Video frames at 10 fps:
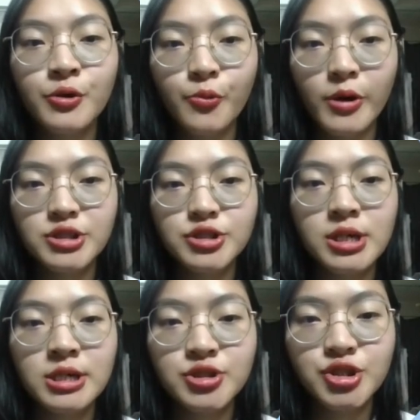which
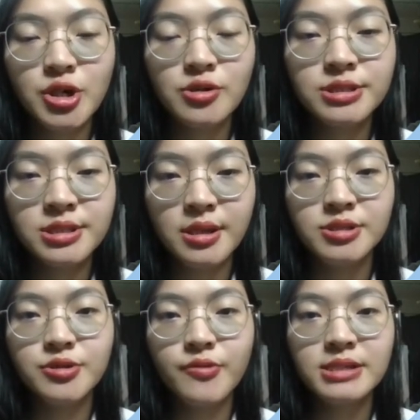shows the
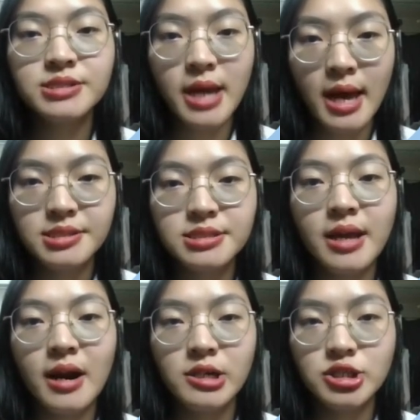strength and
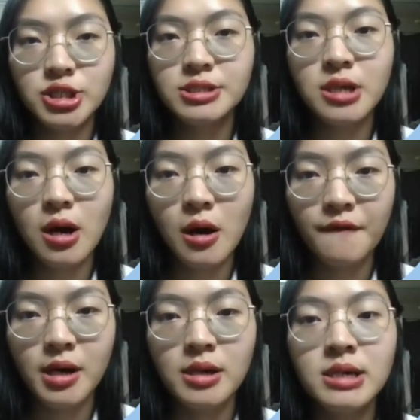directions of
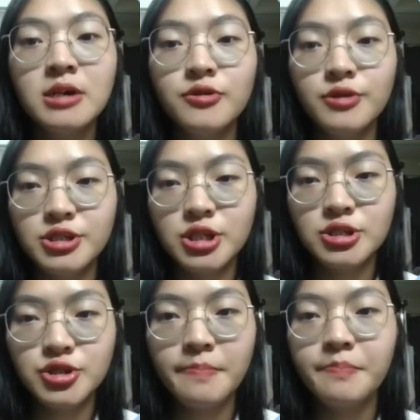a
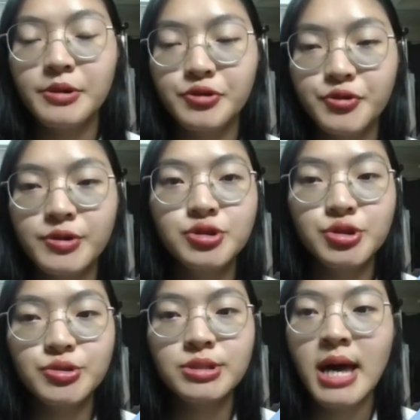relationship between
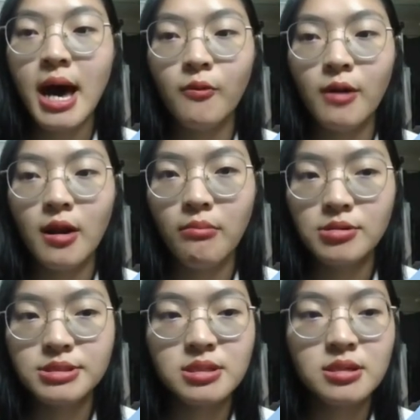two
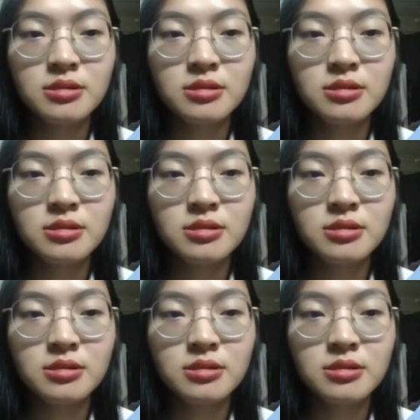variables.